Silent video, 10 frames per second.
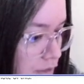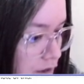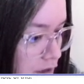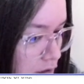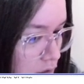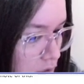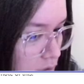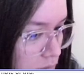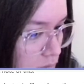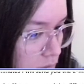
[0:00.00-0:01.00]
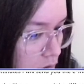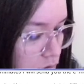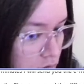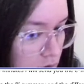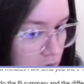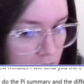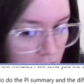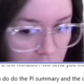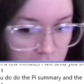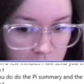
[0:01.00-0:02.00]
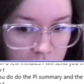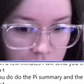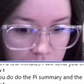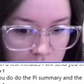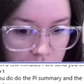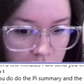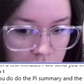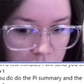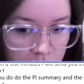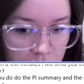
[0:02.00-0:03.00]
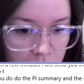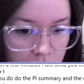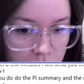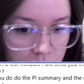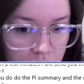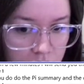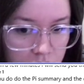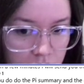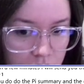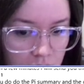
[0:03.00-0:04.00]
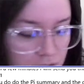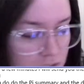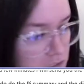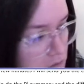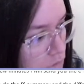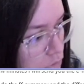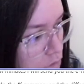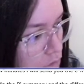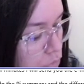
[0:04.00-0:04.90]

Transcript: And then other than that, I think yeah, that's it.